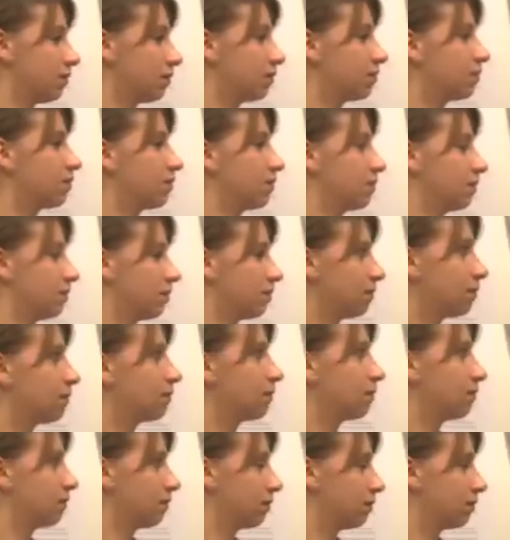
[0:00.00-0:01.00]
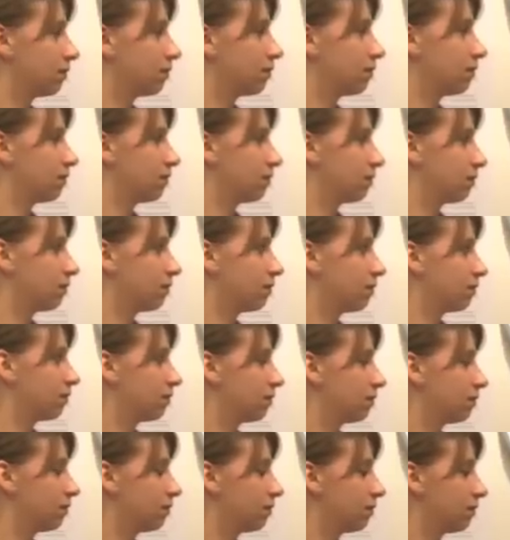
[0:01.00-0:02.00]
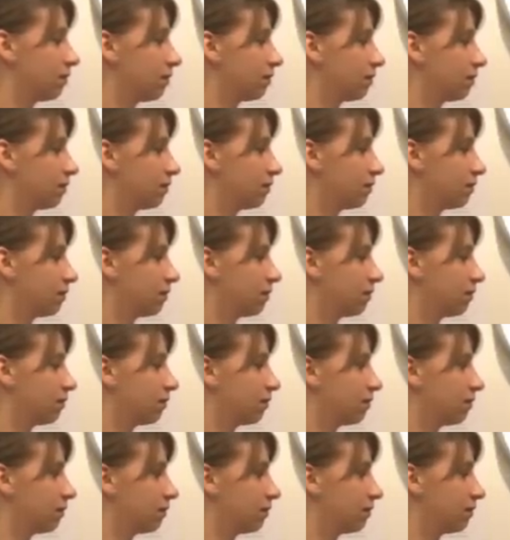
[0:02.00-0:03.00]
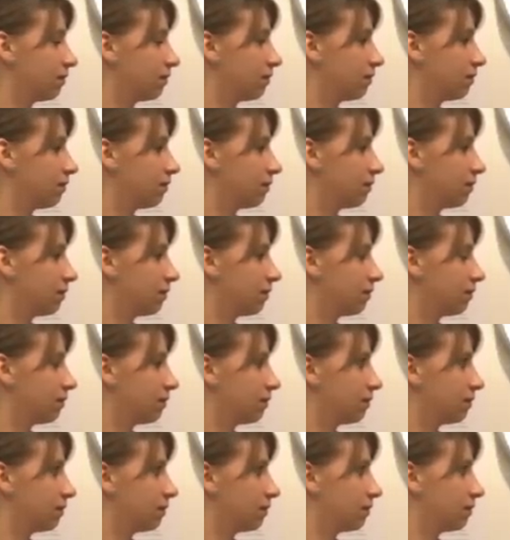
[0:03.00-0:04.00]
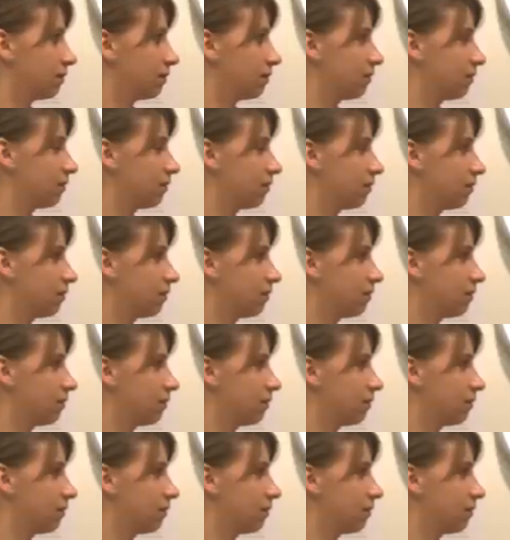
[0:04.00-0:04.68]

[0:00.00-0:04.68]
(not speaking)